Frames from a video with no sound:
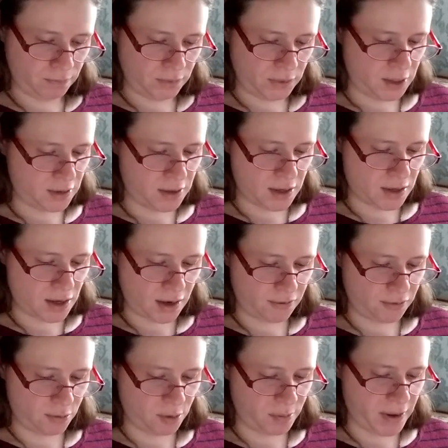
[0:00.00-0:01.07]
"Did they die
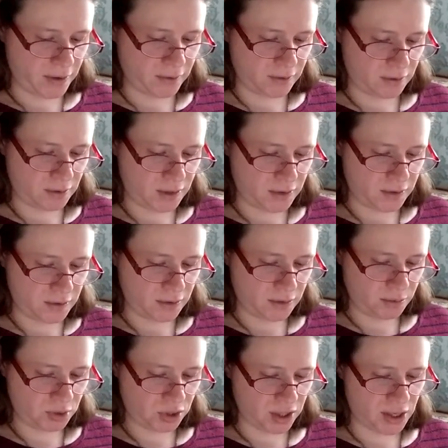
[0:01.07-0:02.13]
from the pestilence?"
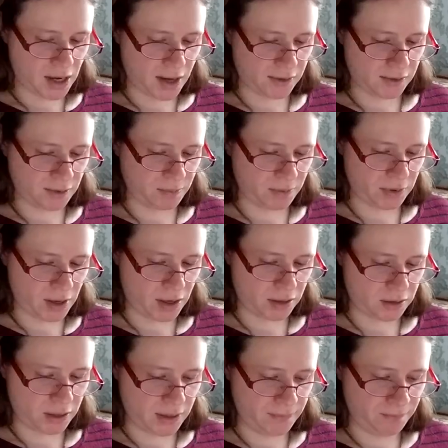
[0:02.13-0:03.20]
she had asked
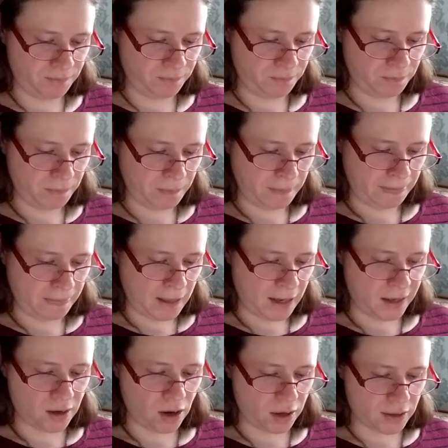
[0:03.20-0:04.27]
sympathetically.
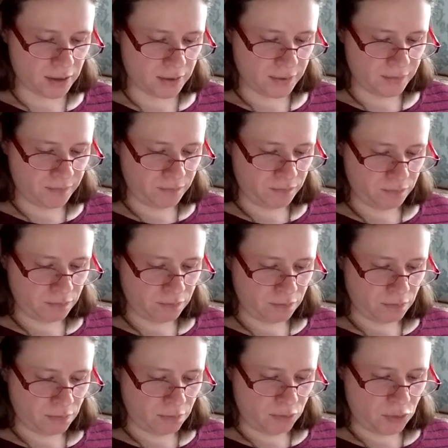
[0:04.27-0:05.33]
He nodded.
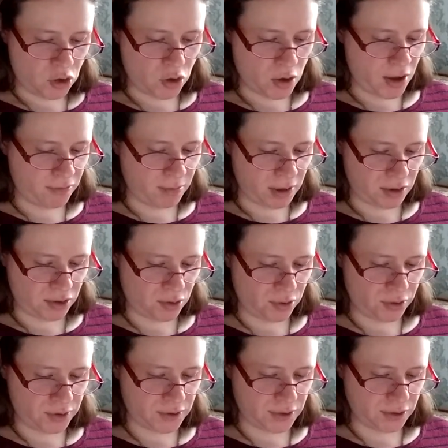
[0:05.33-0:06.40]
"You have my
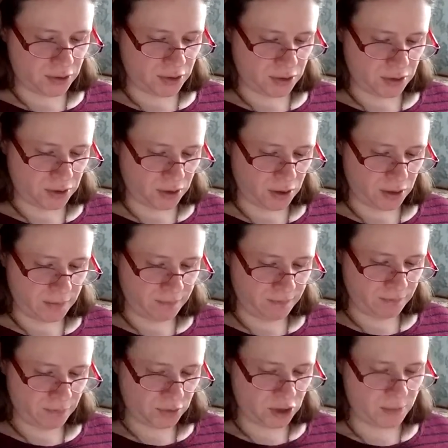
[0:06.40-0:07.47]
condolences, good sir."
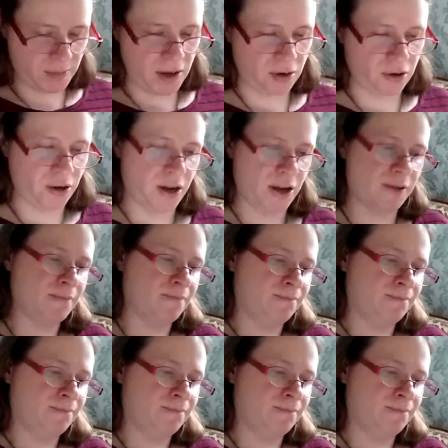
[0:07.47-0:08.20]
She bowed her head.